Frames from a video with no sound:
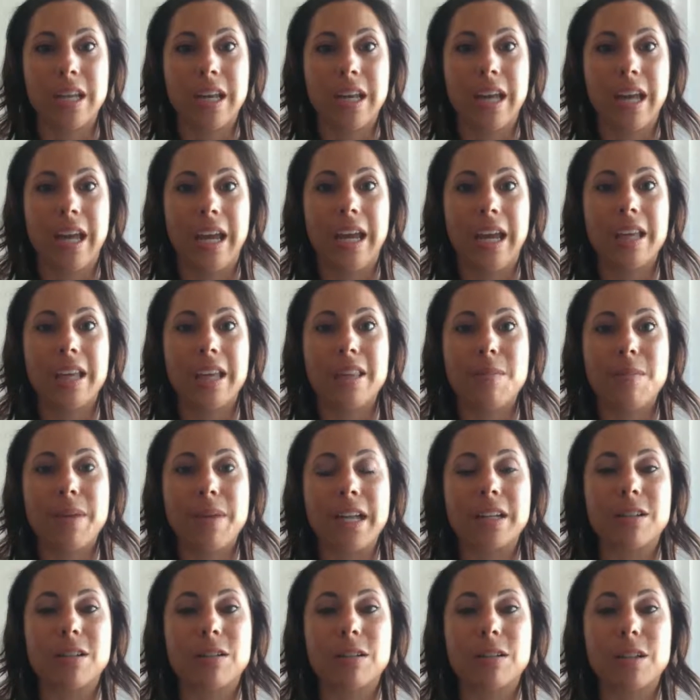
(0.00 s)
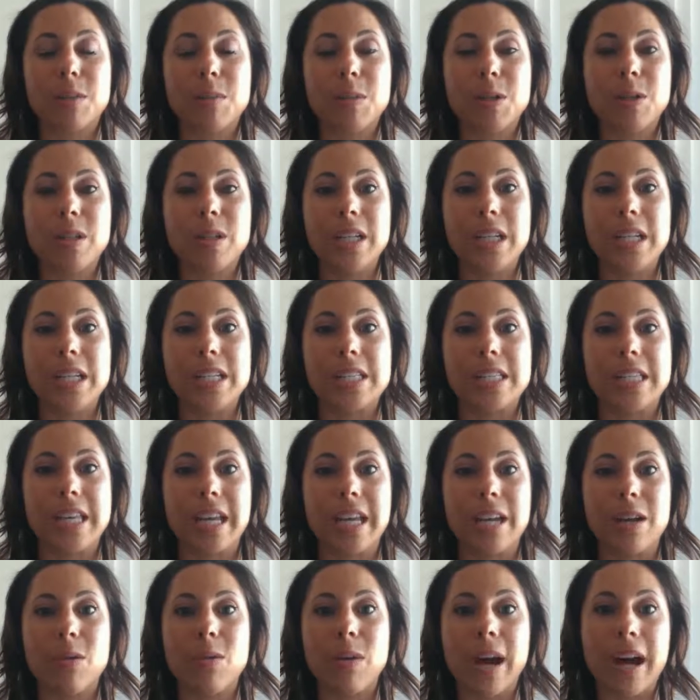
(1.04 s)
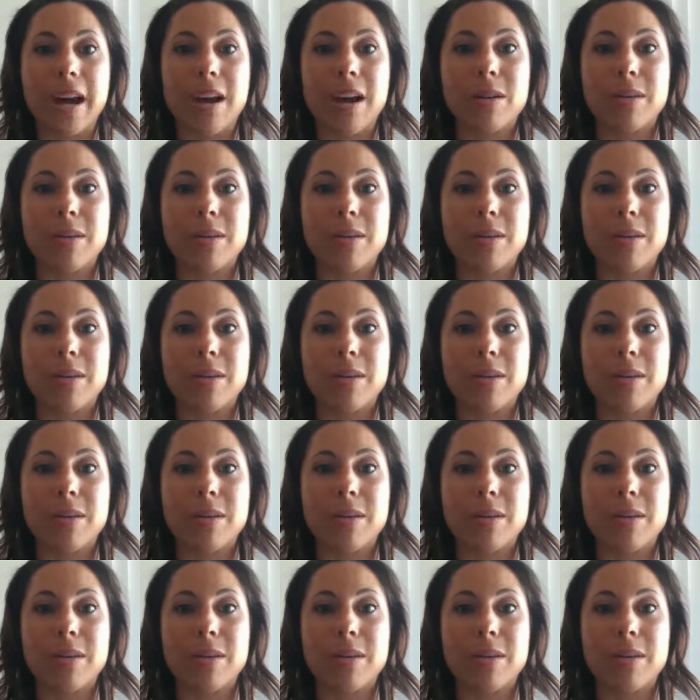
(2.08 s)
And the medical community is saying, wow,